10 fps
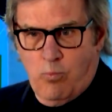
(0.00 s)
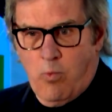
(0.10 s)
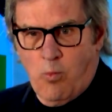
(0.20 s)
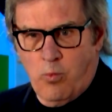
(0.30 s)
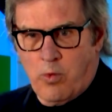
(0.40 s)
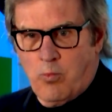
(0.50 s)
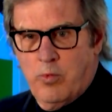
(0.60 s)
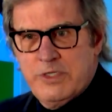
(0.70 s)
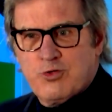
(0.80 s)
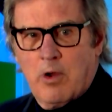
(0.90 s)
what
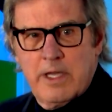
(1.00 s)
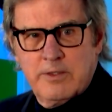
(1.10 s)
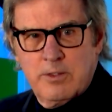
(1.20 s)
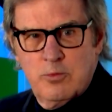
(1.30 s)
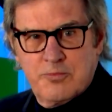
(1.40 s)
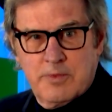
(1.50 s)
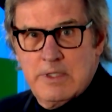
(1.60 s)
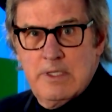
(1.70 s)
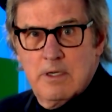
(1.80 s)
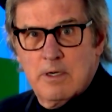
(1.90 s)
we tried to do,
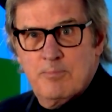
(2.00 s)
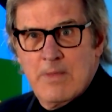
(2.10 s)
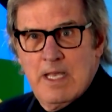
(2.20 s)
the